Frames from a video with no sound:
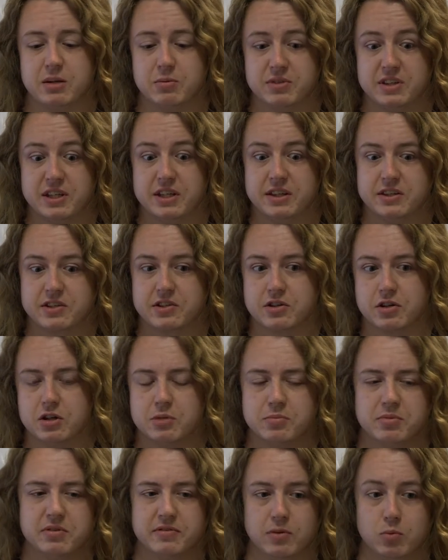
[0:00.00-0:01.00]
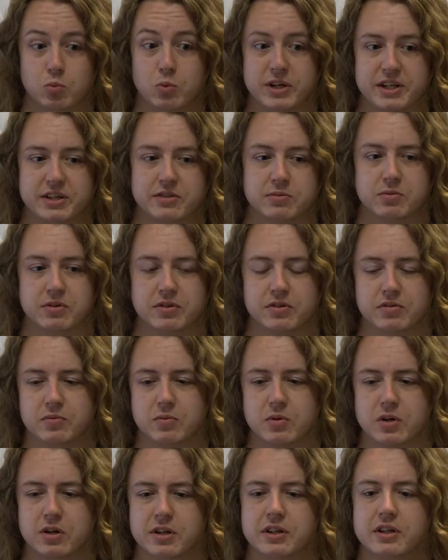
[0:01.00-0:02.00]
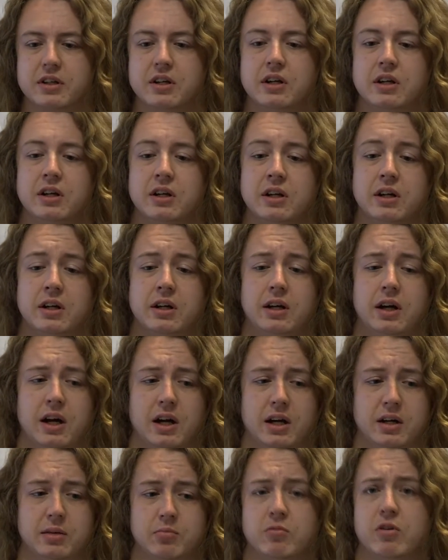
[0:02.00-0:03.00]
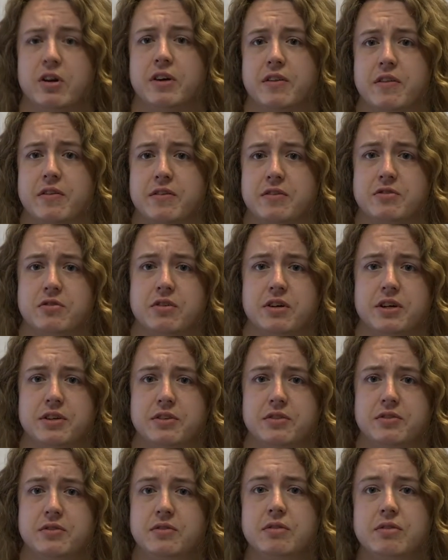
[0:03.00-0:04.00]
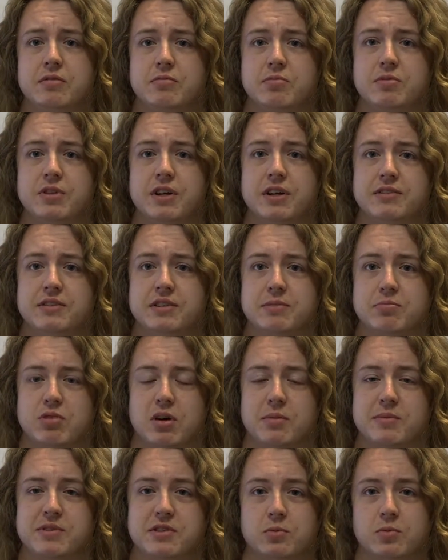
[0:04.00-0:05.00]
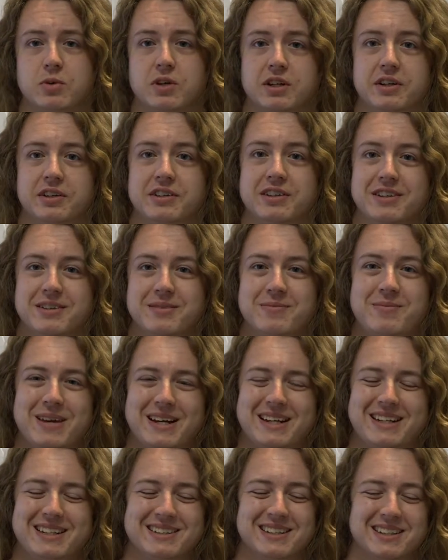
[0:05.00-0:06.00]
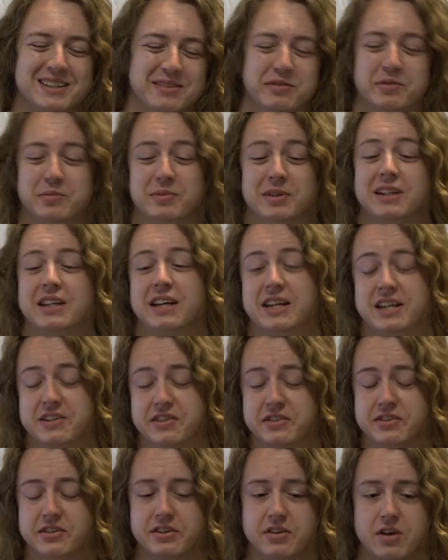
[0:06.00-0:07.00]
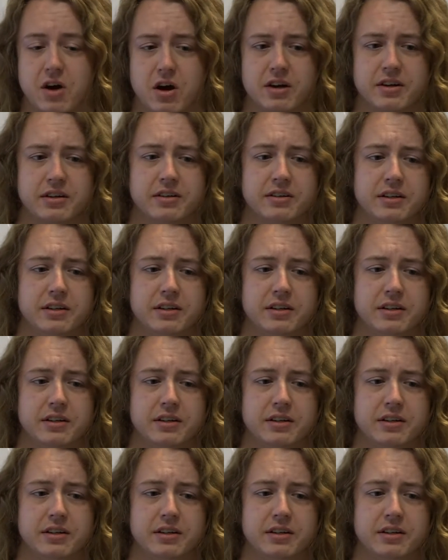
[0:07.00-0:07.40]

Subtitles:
within the scope of a week's worth of work, rather than try and to promise the world and make it deliverable and to not